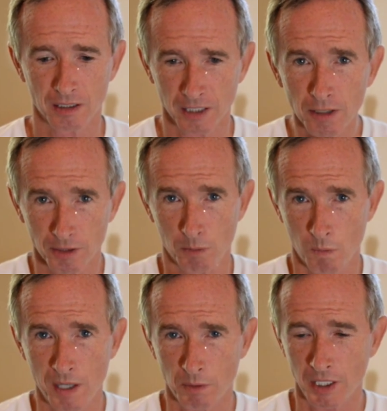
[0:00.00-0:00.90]
Literally
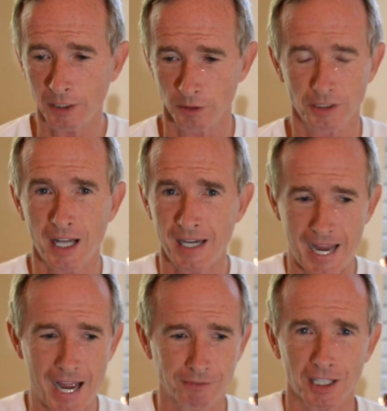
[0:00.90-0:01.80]
1/100th, not a
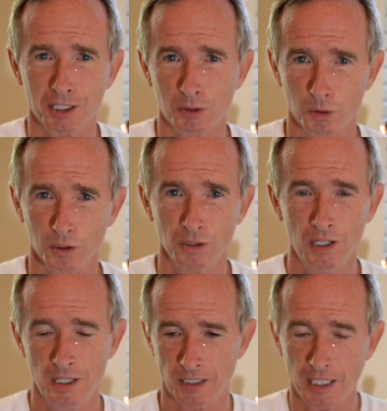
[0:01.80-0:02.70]
half, not a quarter,
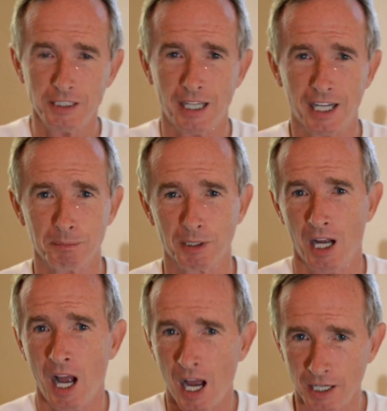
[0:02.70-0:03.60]
not a tenth, but
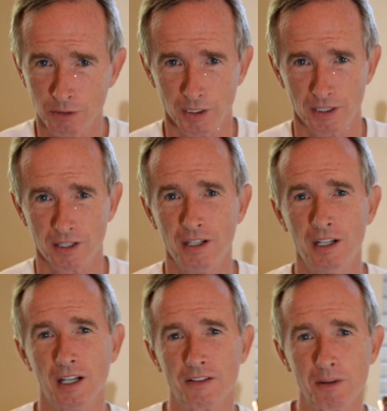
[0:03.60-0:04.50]
100th
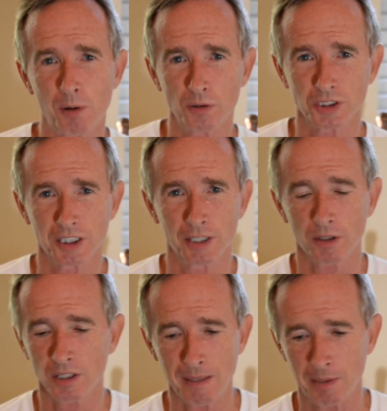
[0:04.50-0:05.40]
of the potency they were
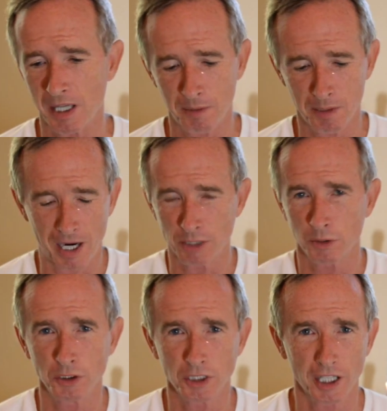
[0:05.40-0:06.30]
claiming. I mean, you might as
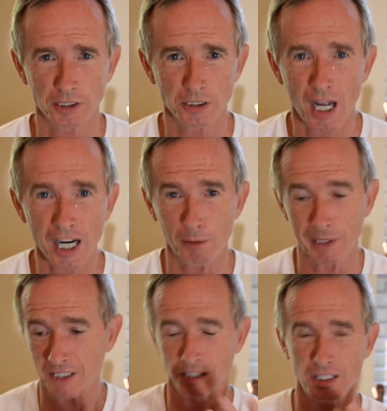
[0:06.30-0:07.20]
well use it on your taco,
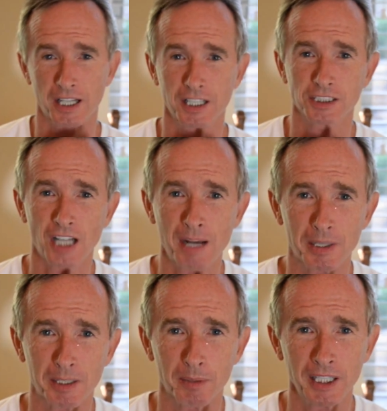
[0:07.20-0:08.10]
because it's not going to stop
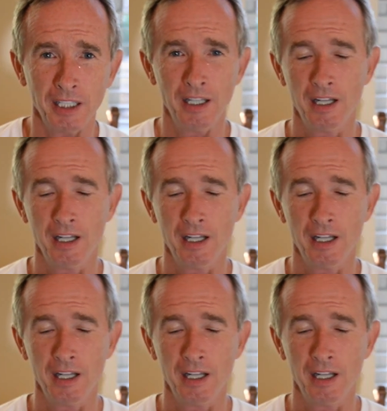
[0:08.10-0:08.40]
anybody.